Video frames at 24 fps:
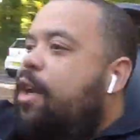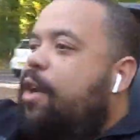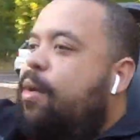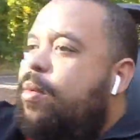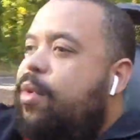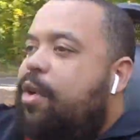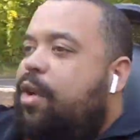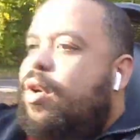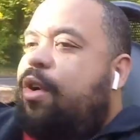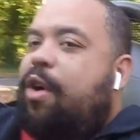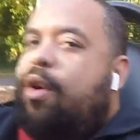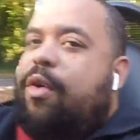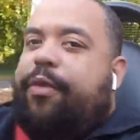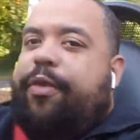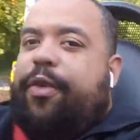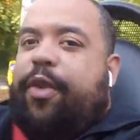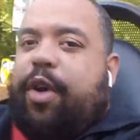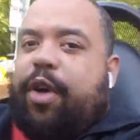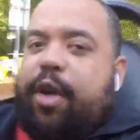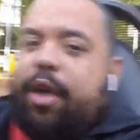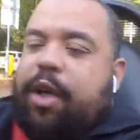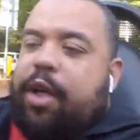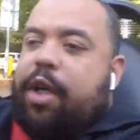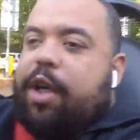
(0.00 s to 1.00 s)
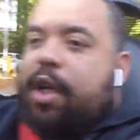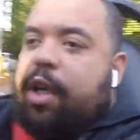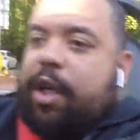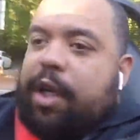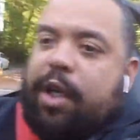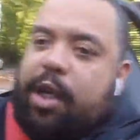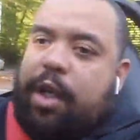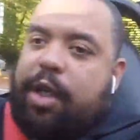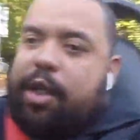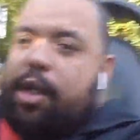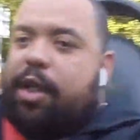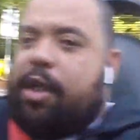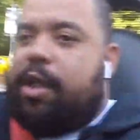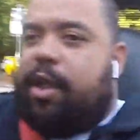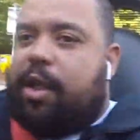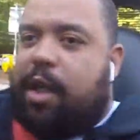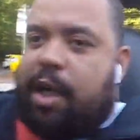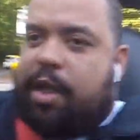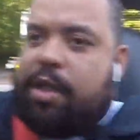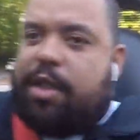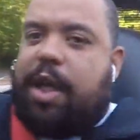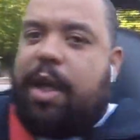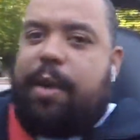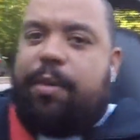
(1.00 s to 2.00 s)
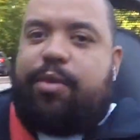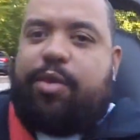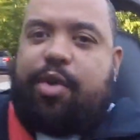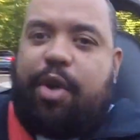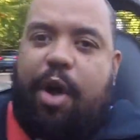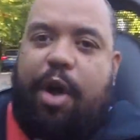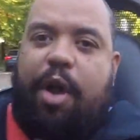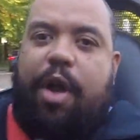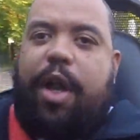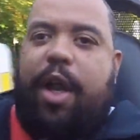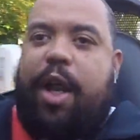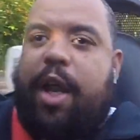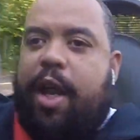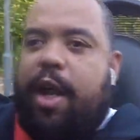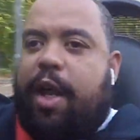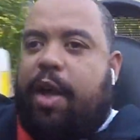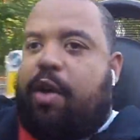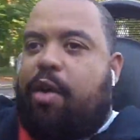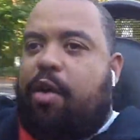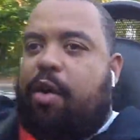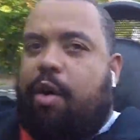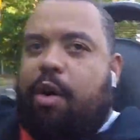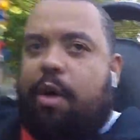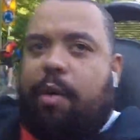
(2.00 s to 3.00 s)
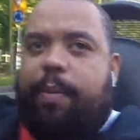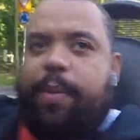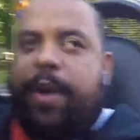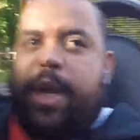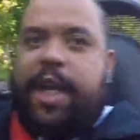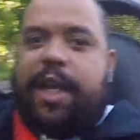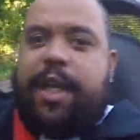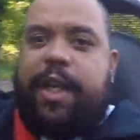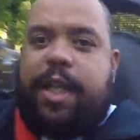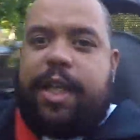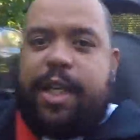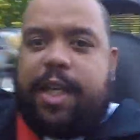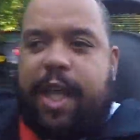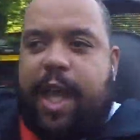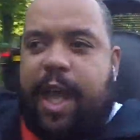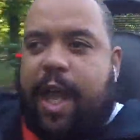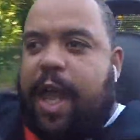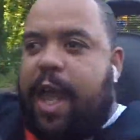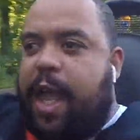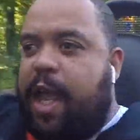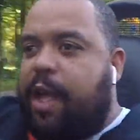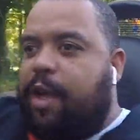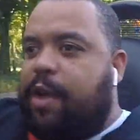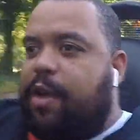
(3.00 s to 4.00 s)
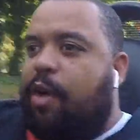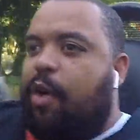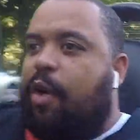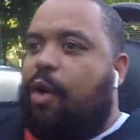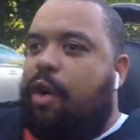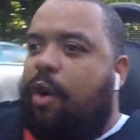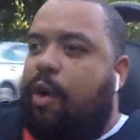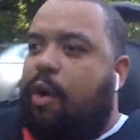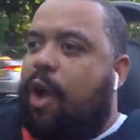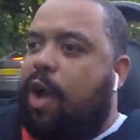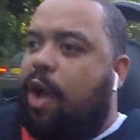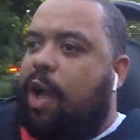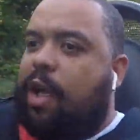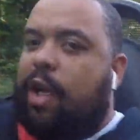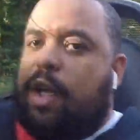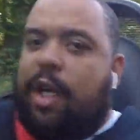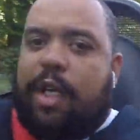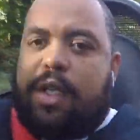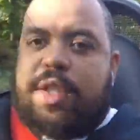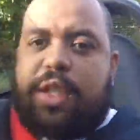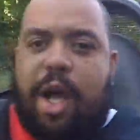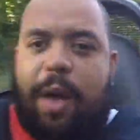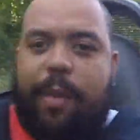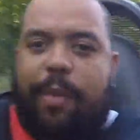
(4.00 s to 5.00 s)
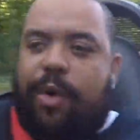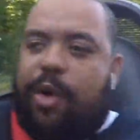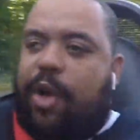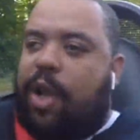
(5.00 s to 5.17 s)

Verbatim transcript: and I'm gonna go for a Tiptronic or a PDK or a double